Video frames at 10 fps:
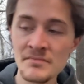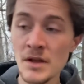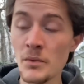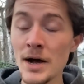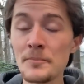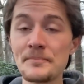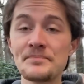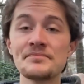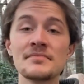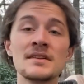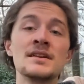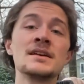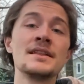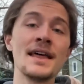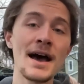Well,
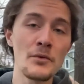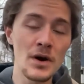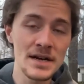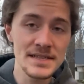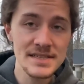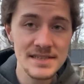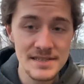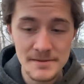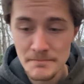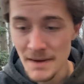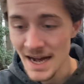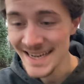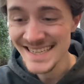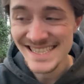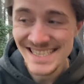that was
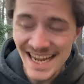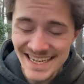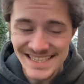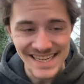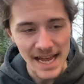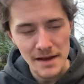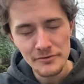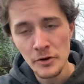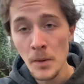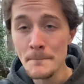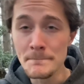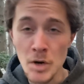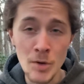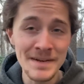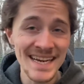my second ever
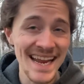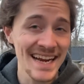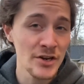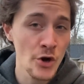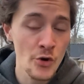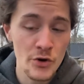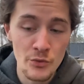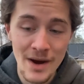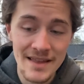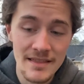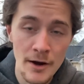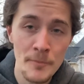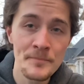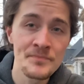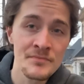bourbon and Coke right there.
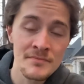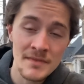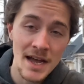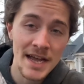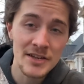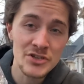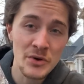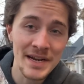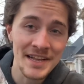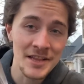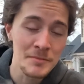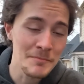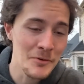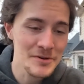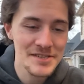I enjoyed it a little bit
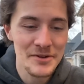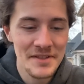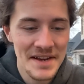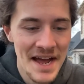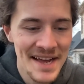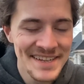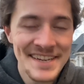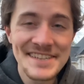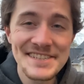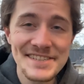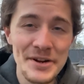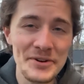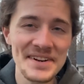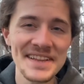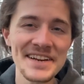more so than not.
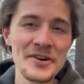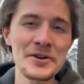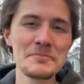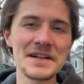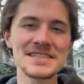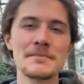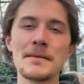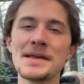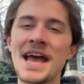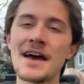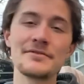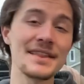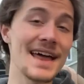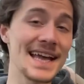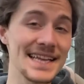Certainly no complaints on my behalf,
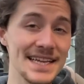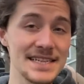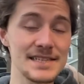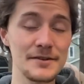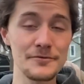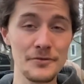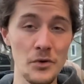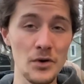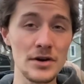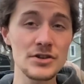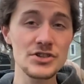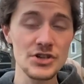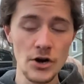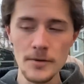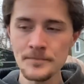that is for
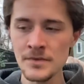sure.